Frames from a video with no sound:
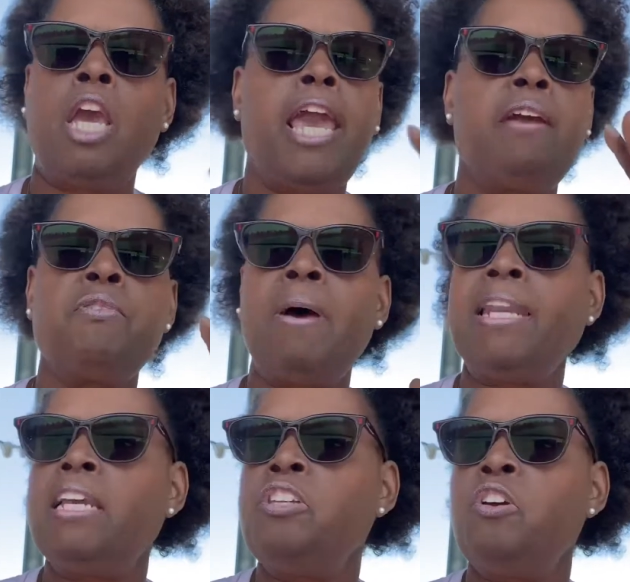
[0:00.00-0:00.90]

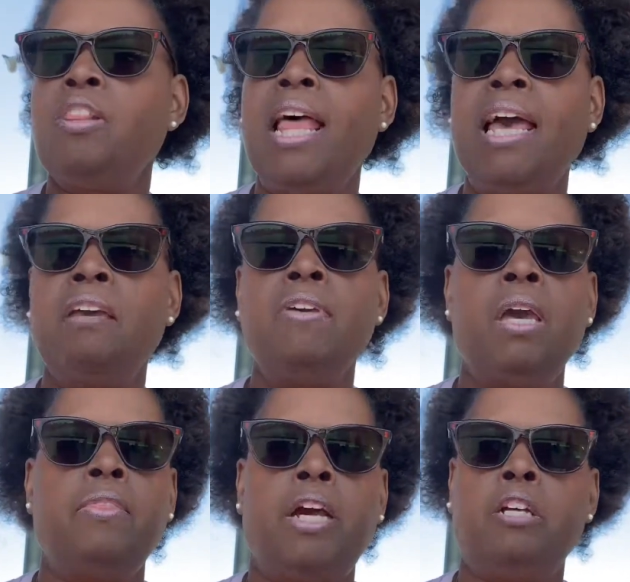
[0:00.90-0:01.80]
Everybody in your life
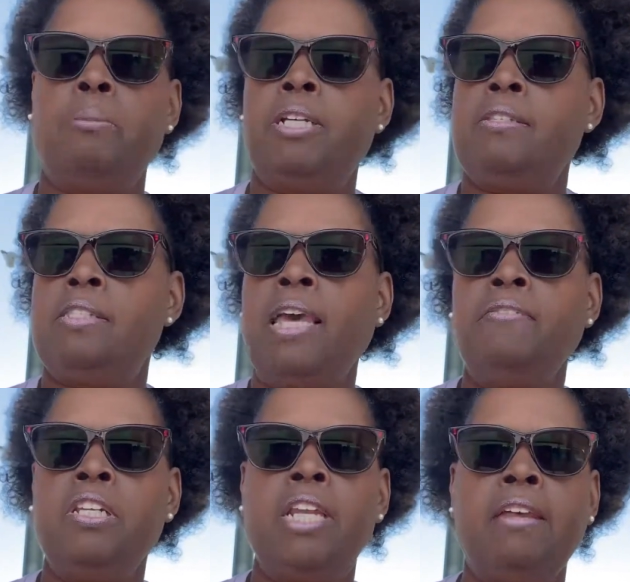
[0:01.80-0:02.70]
that could have been a
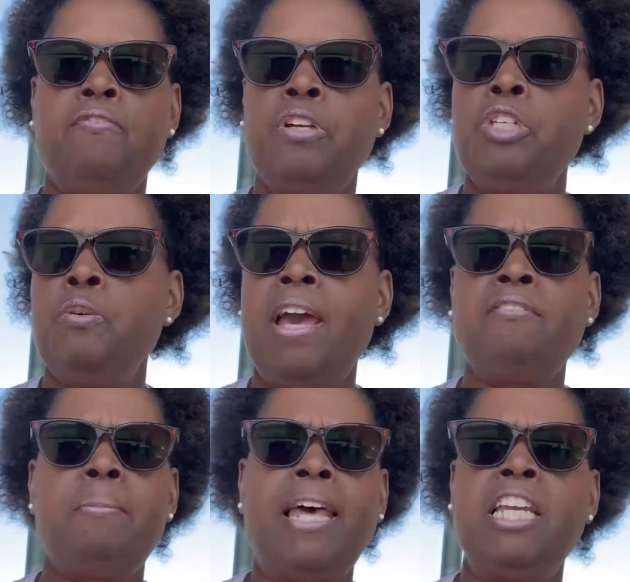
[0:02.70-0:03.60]
safety net for you,
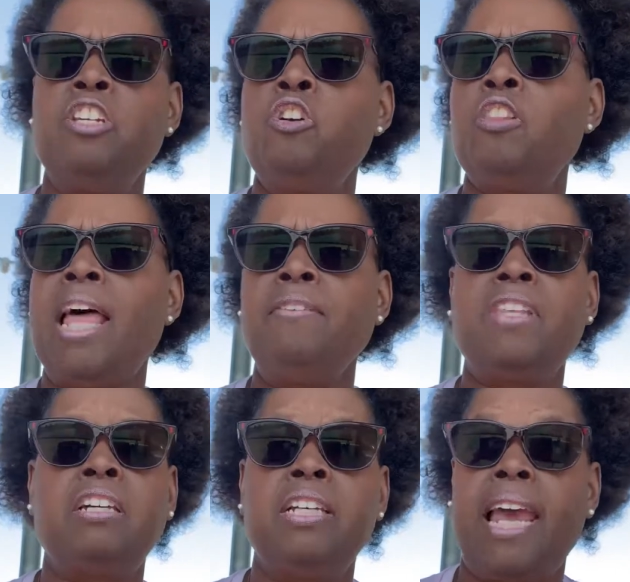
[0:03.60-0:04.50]
everybody in your life
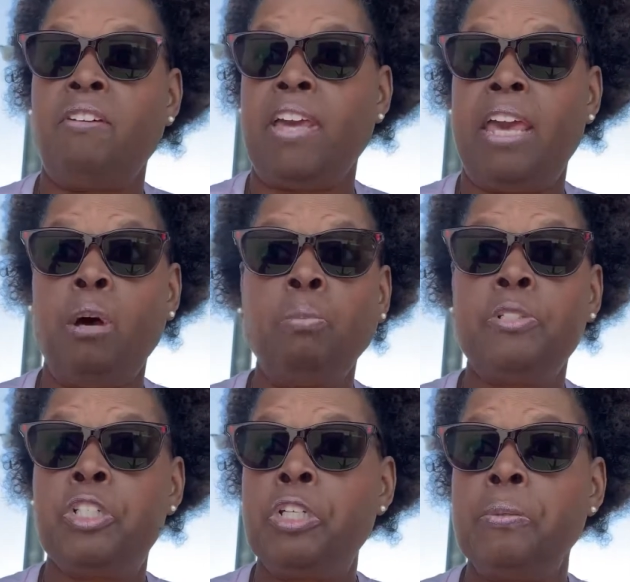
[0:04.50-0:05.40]
that could have
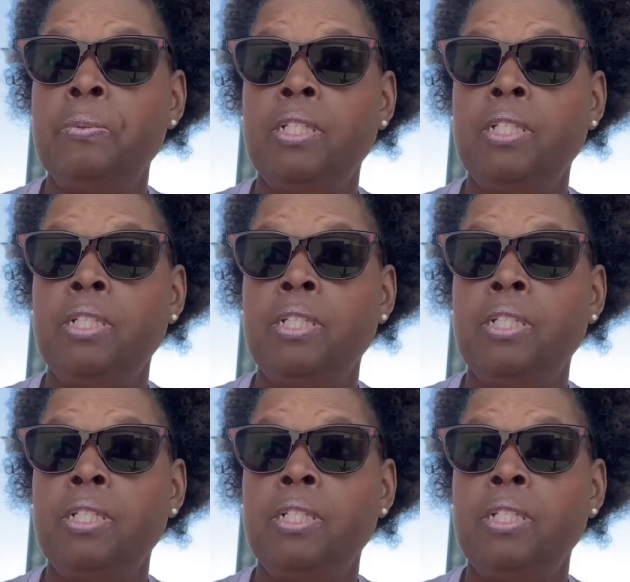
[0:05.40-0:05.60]
helped you,